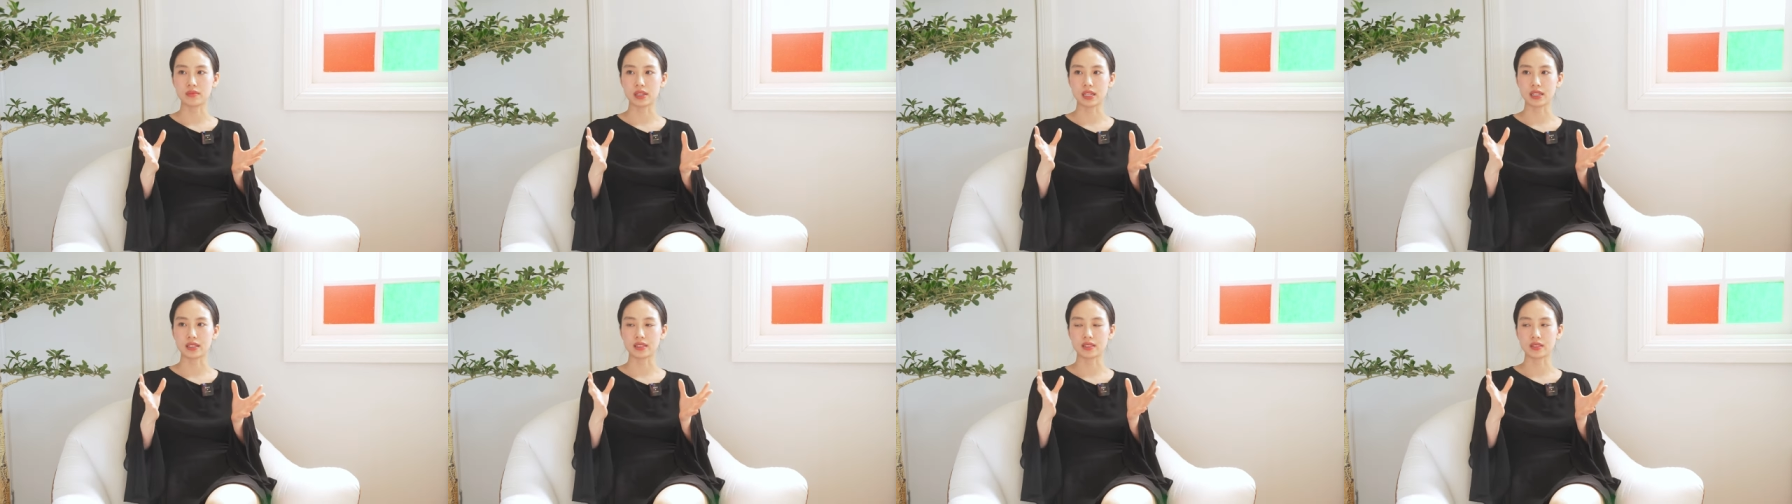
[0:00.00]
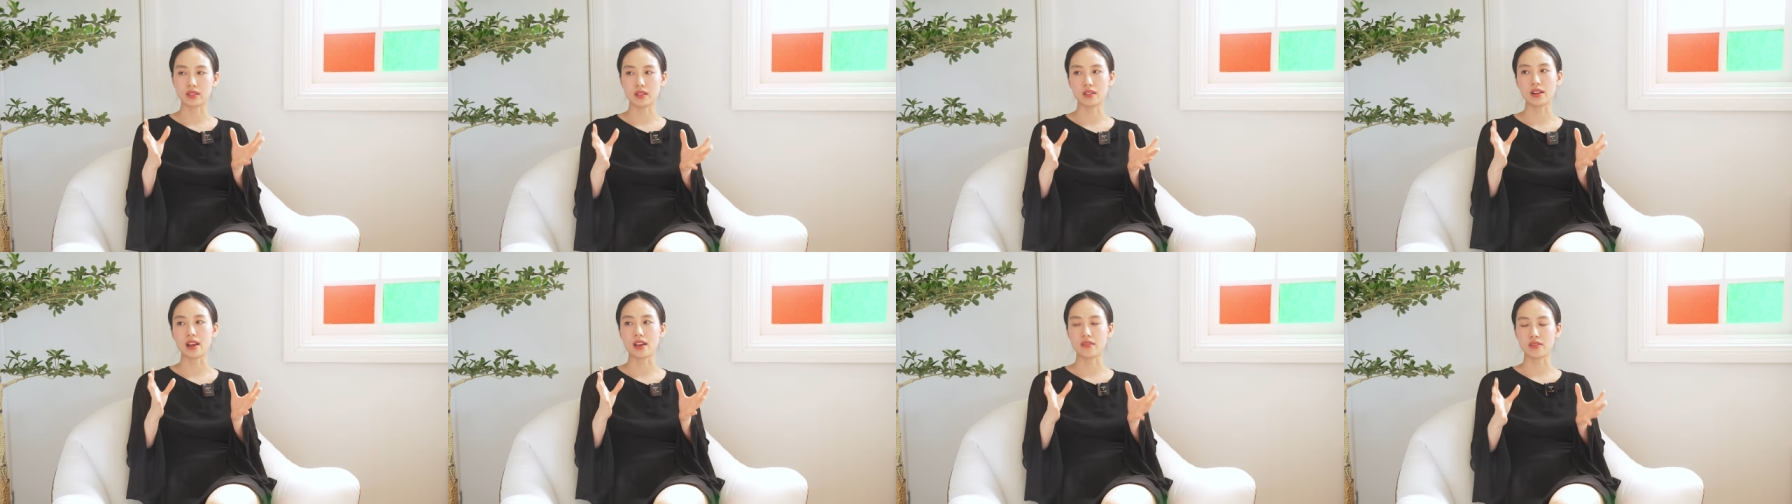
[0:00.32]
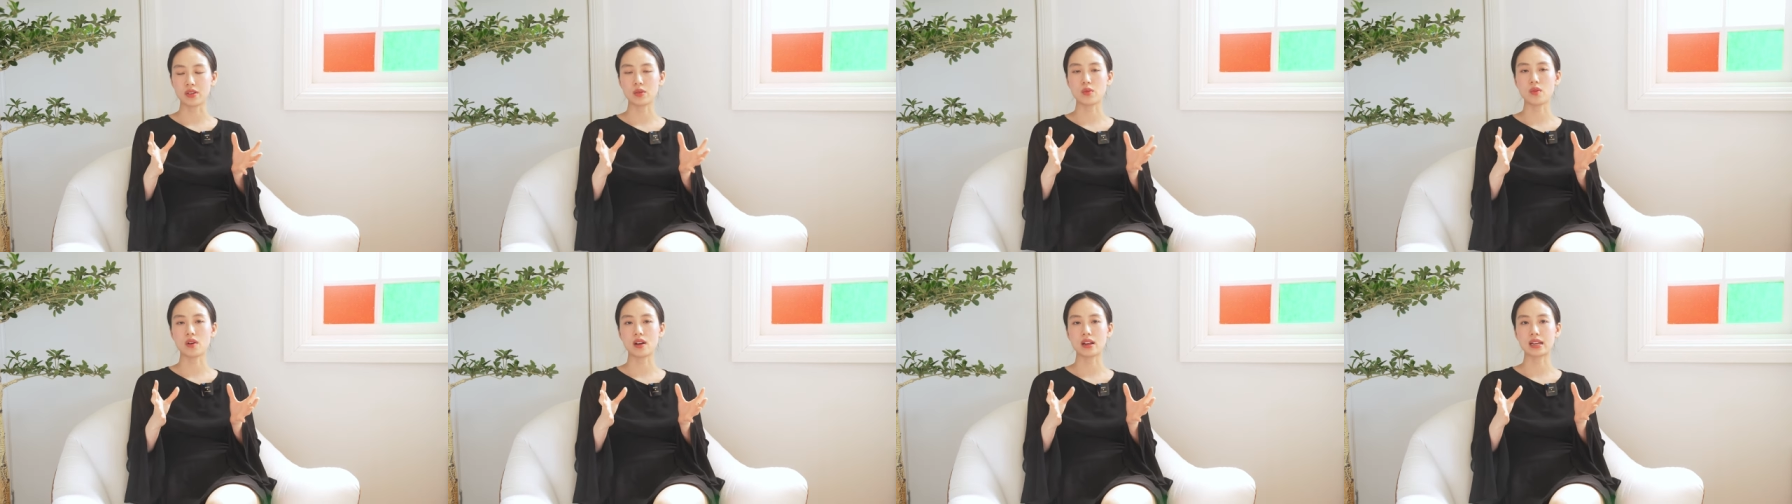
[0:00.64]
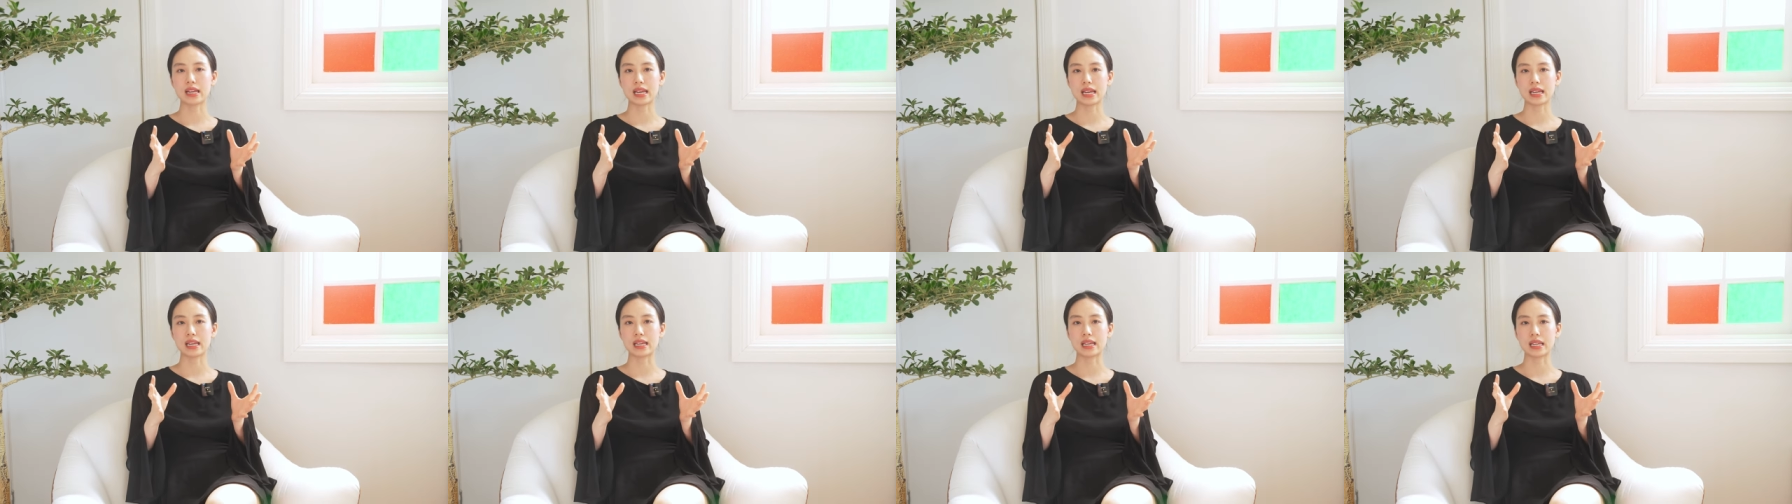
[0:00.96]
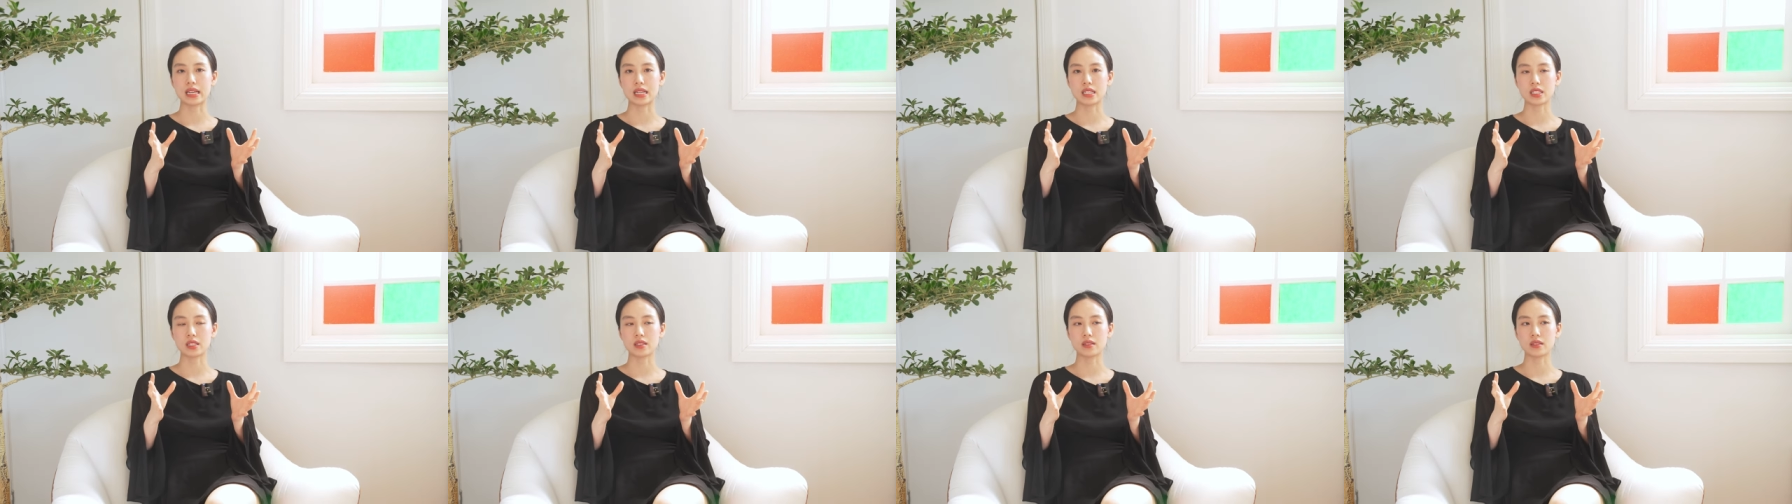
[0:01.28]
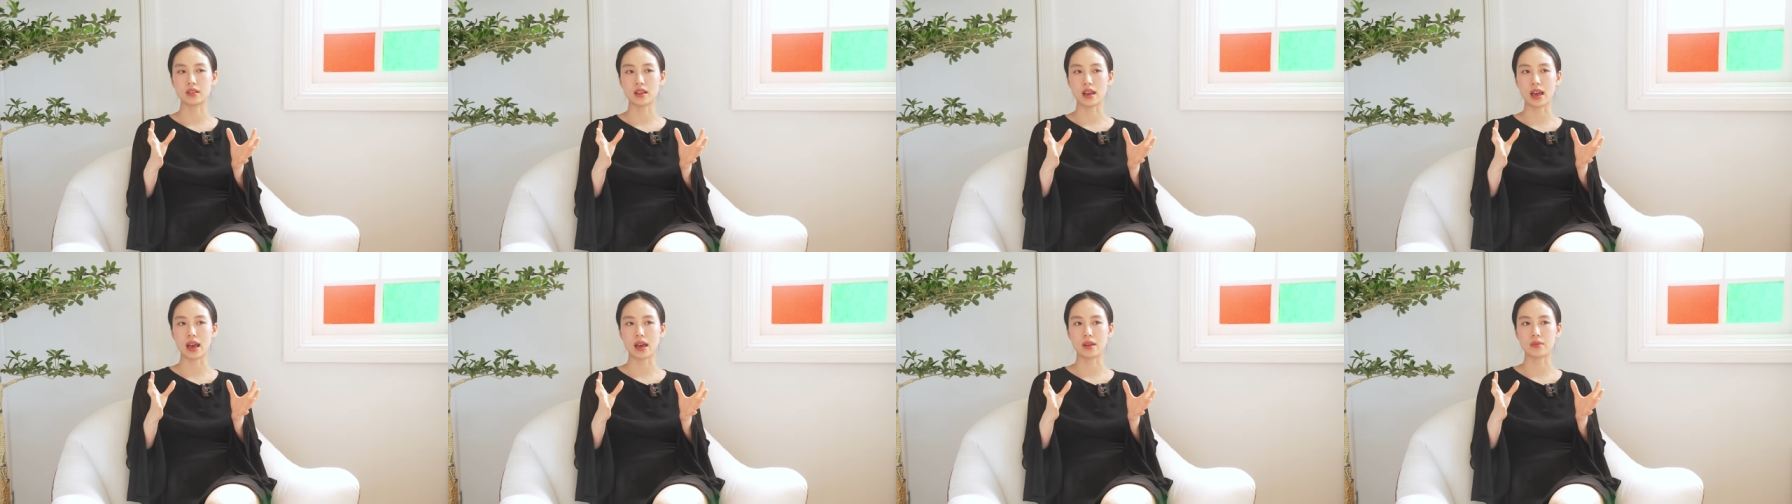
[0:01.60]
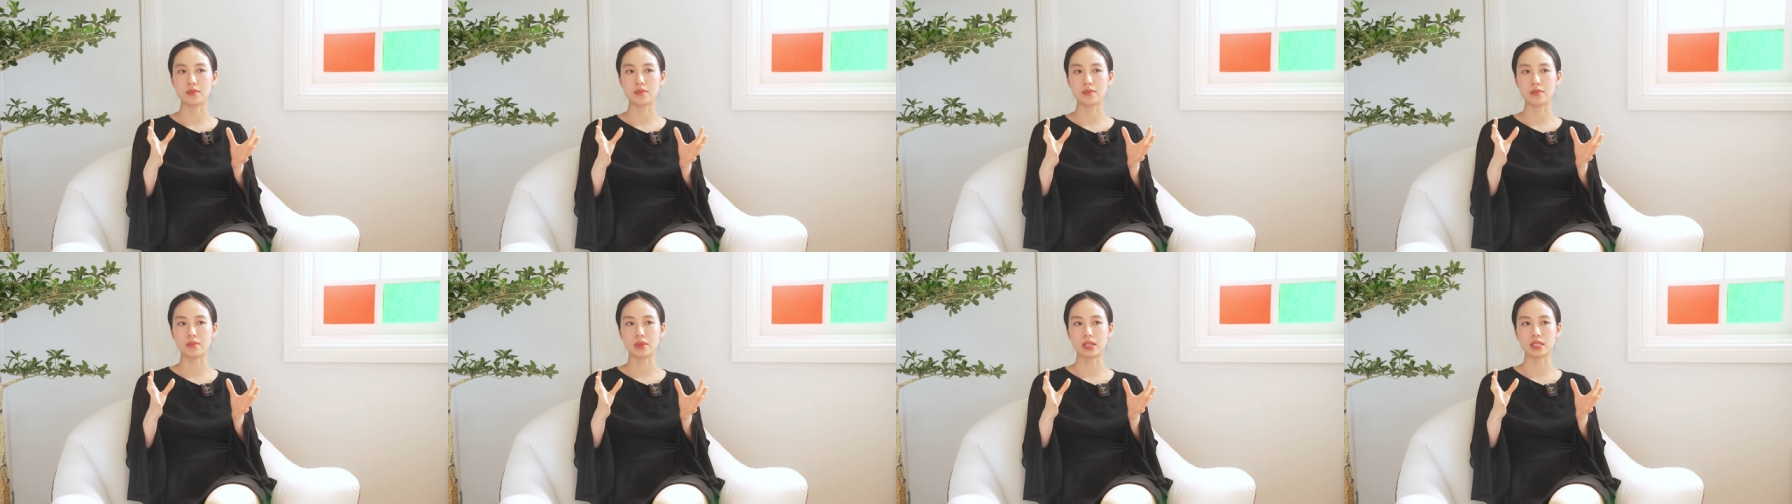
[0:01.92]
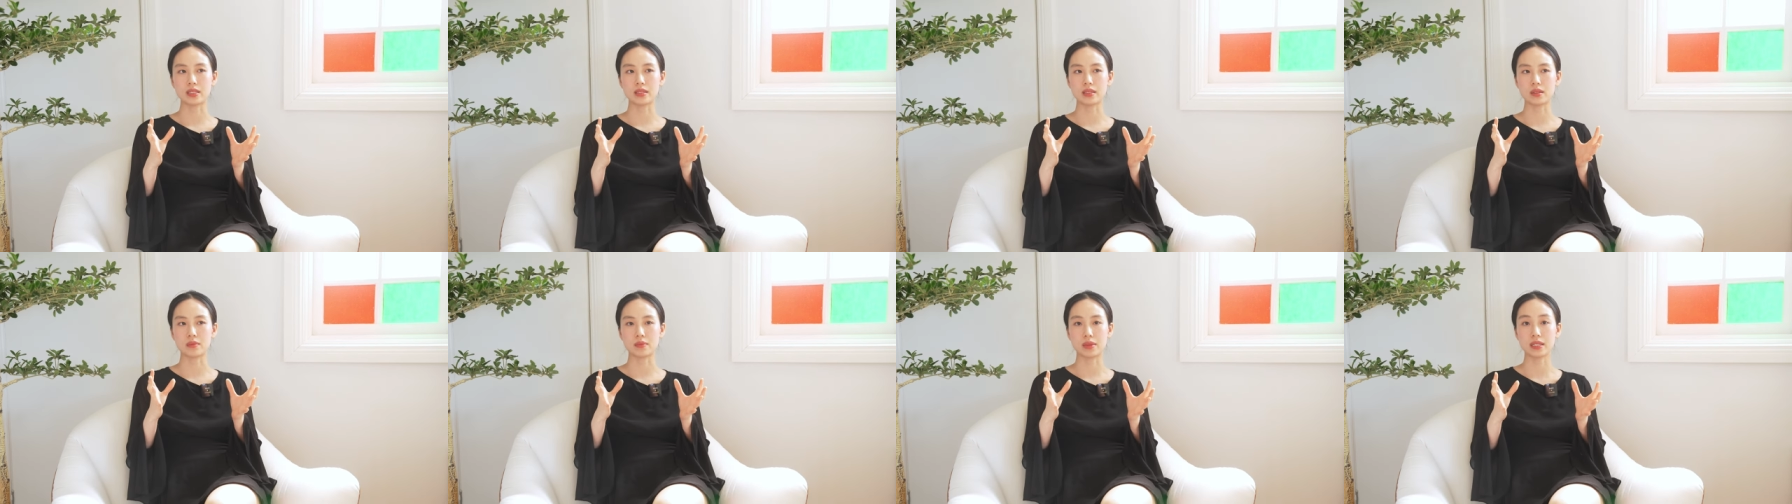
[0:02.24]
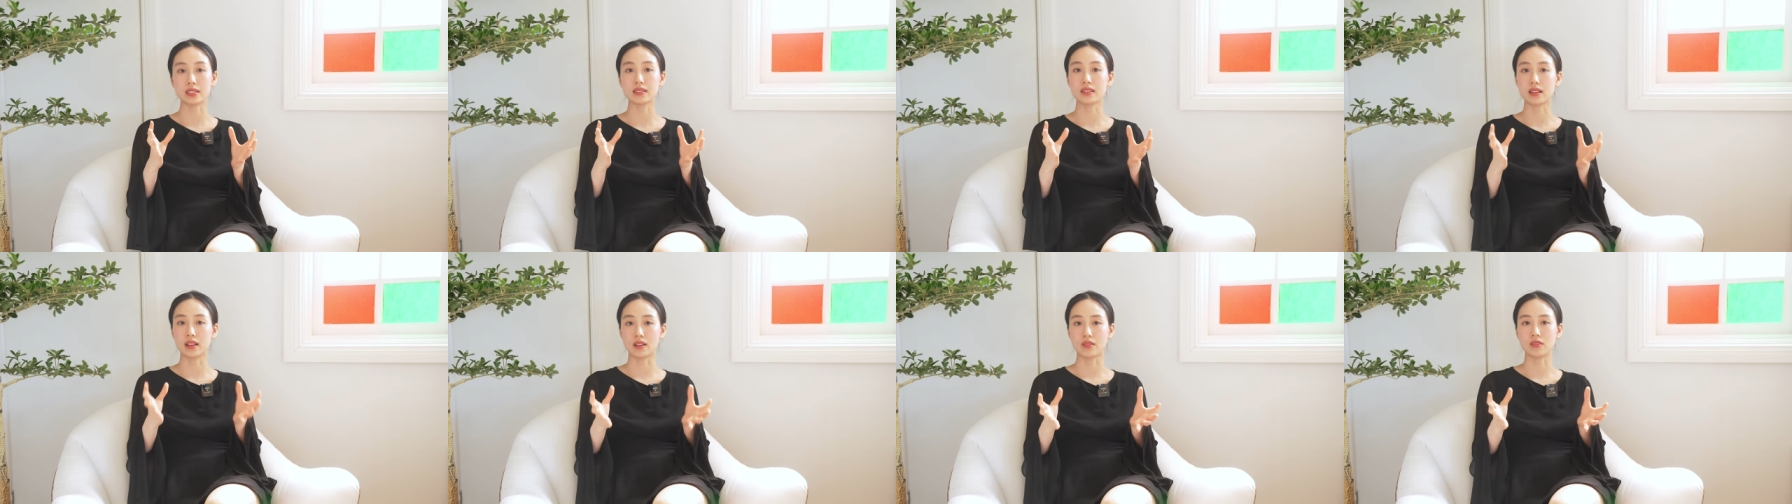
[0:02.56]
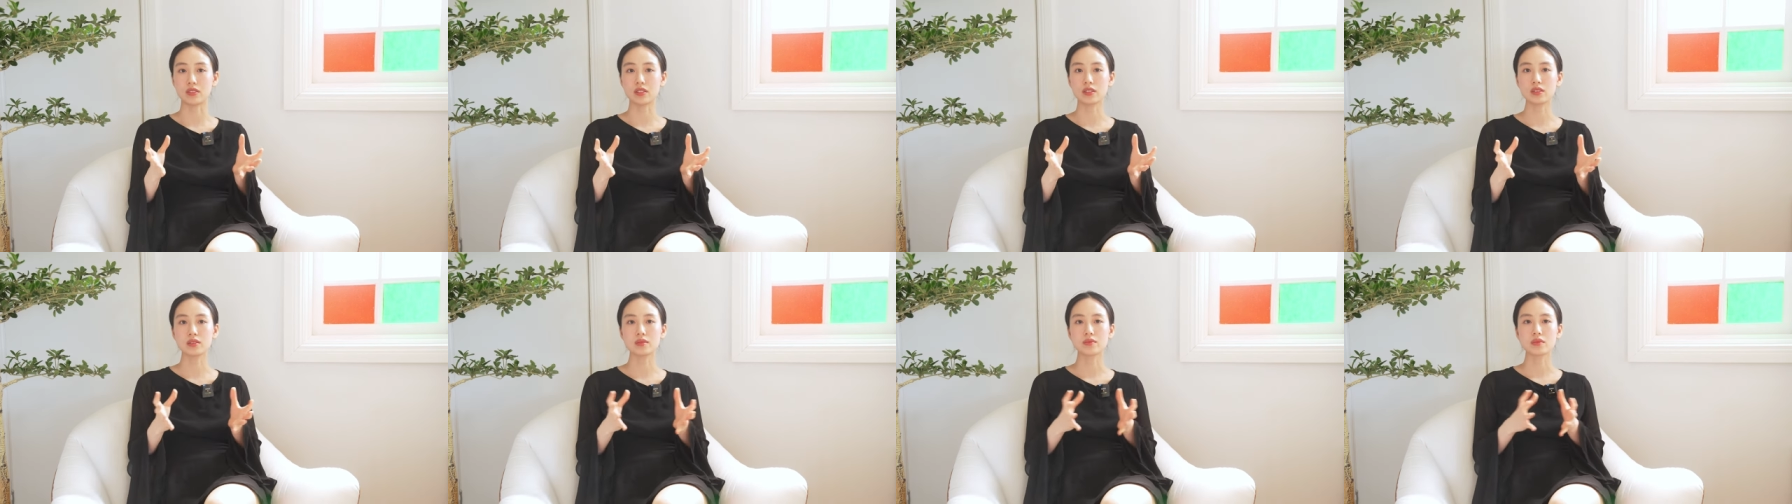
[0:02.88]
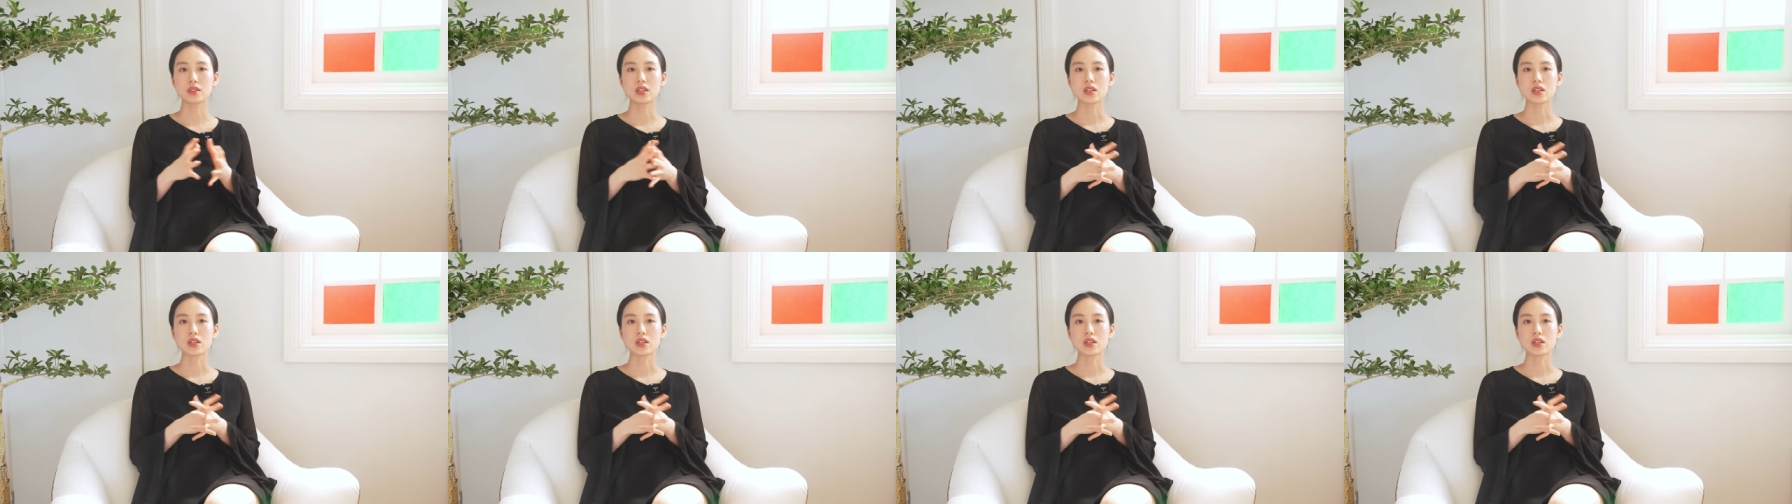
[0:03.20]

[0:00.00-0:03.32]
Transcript: because not everyone is at Mr. Beast level.